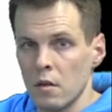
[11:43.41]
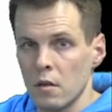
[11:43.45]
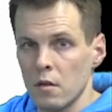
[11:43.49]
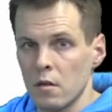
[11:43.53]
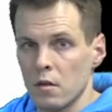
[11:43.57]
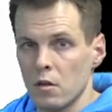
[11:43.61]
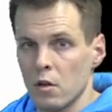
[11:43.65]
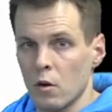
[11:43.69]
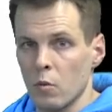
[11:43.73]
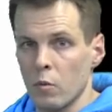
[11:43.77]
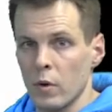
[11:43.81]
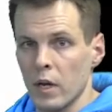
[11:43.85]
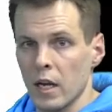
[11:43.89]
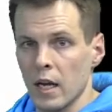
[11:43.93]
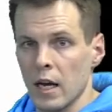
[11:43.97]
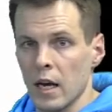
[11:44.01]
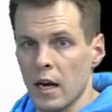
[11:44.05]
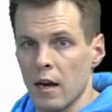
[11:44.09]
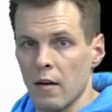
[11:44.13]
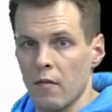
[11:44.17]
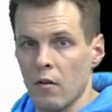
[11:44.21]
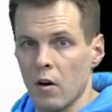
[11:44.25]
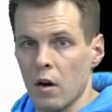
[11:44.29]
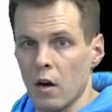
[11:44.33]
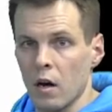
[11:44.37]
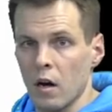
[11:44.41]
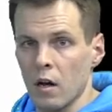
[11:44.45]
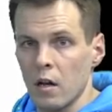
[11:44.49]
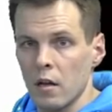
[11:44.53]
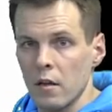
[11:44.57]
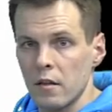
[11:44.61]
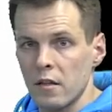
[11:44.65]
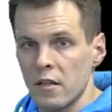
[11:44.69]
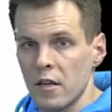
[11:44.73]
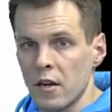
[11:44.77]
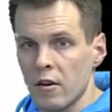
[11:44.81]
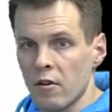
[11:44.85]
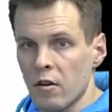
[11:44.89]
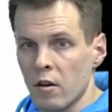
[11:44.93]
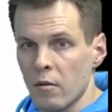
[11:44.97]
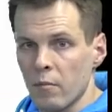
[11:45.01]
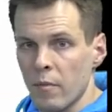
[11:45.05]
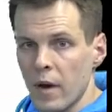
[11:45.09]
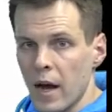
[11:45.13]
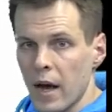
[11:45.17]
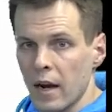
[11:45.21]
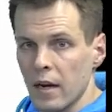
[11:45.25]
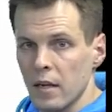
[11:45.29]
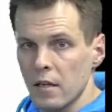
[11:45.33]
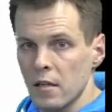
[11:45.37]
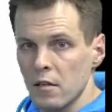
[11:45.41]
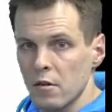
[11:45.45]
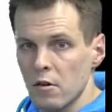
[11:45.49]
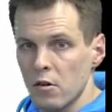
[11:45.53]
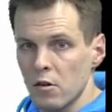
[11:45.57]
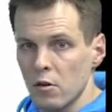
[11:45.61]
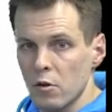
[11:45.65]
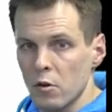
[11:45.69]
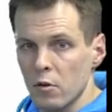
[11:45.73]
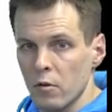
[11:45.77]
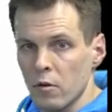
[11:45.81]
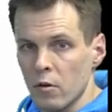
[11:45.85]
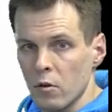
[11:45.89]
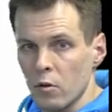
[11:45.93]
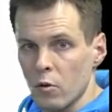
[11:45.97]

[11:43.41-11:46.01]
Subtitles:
So we have general managers